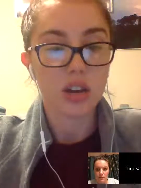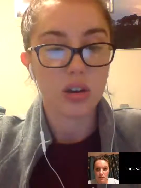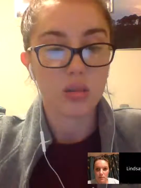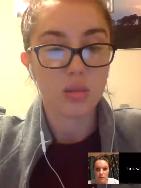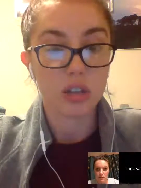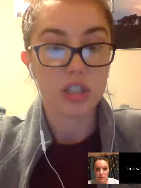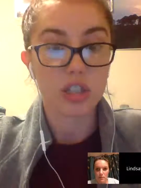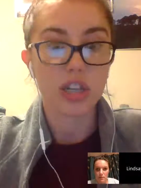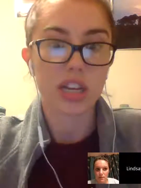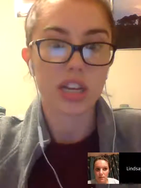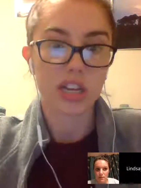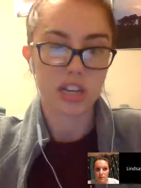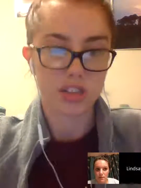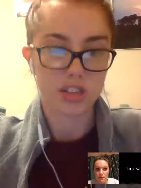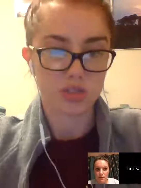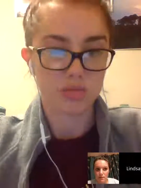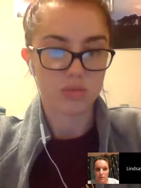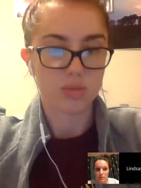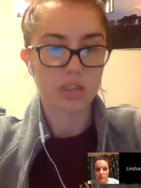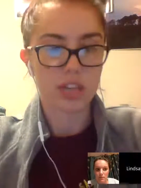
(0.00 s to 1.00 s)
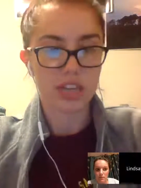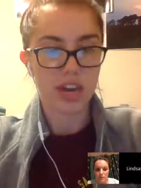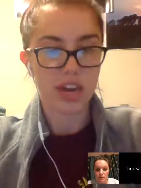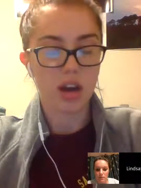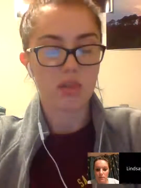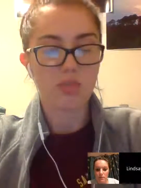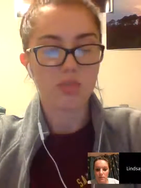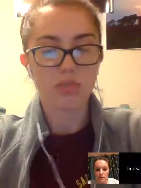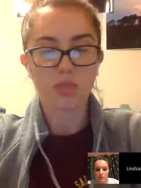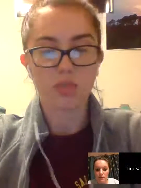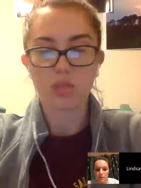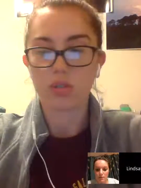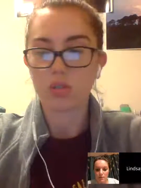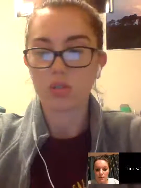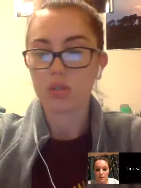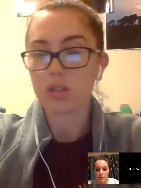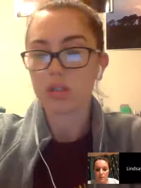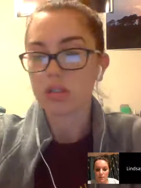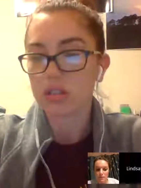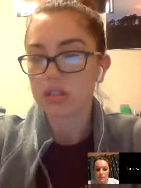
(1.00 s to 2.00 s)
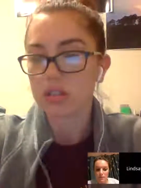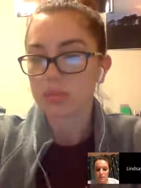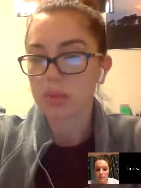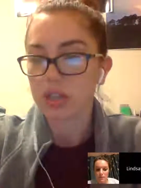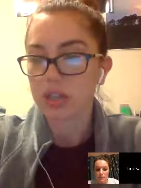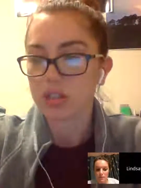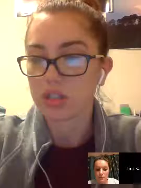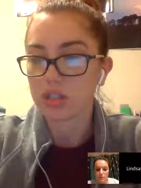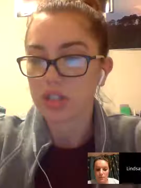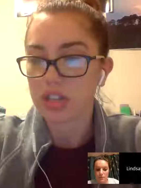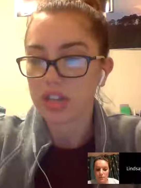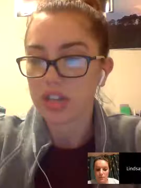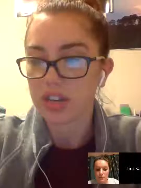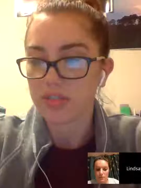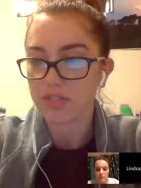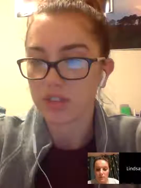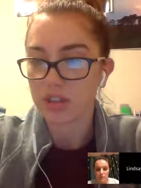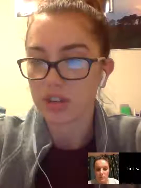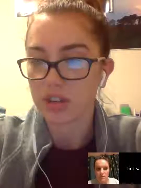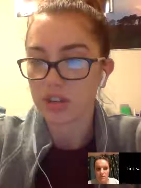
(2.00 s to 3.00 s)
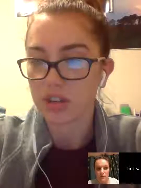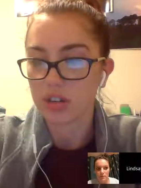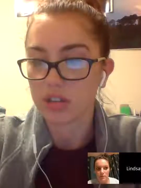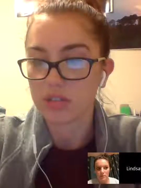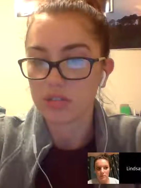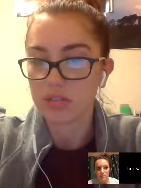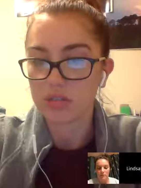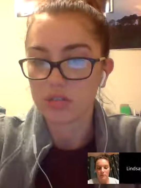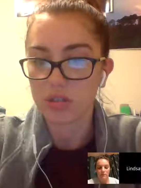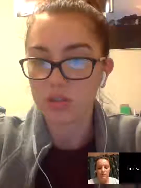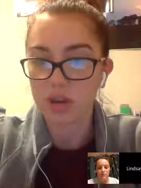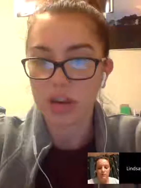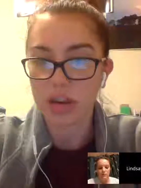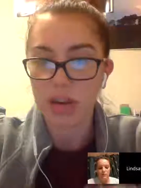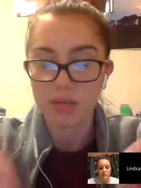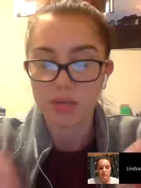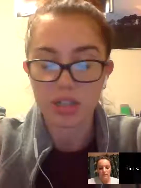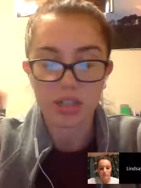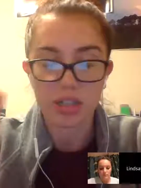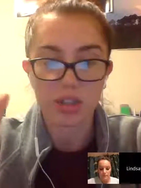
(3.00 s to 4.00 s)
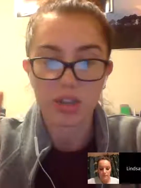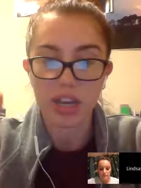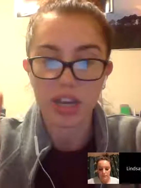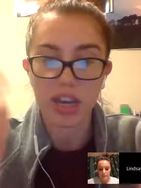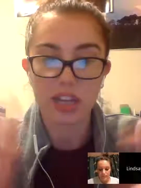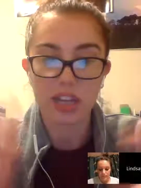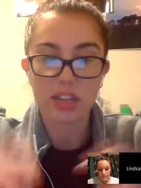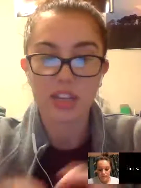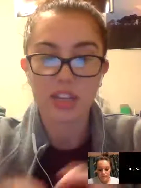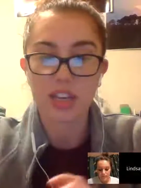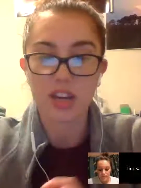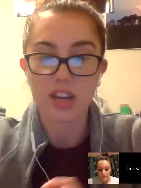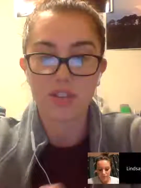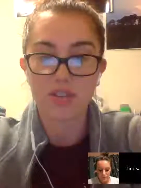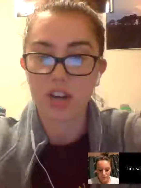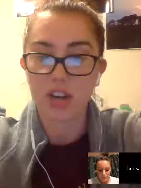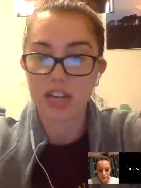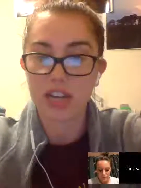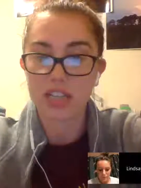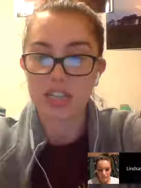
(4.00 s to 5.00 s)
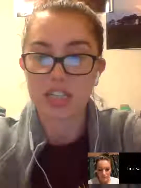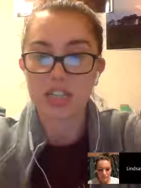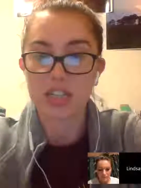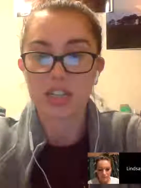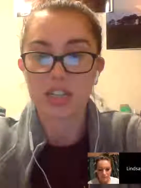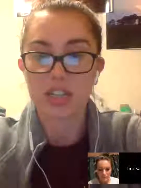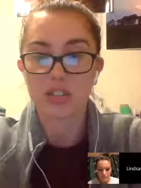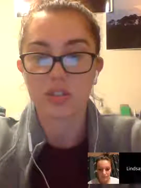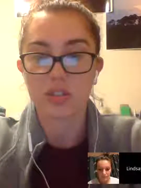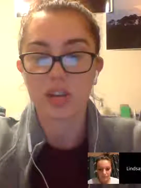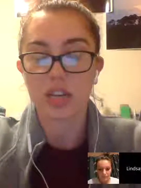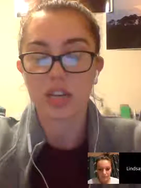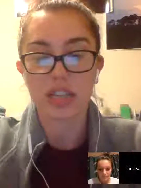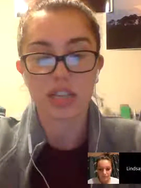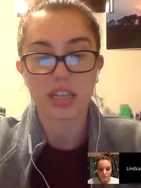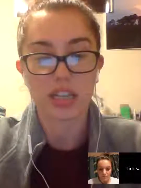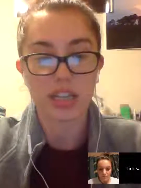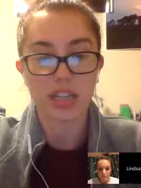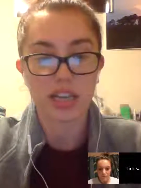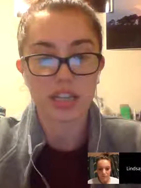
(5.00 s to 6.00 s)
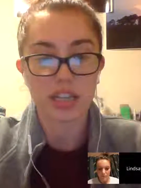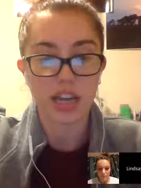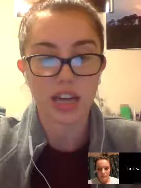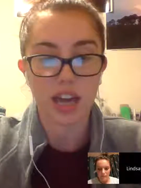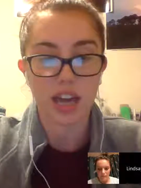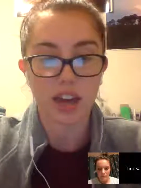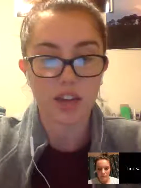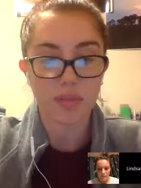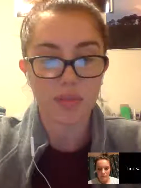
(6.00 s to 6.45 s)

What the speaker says: which I think is really helpful, especially if you're crammed and you can't think of ideas or anything like that.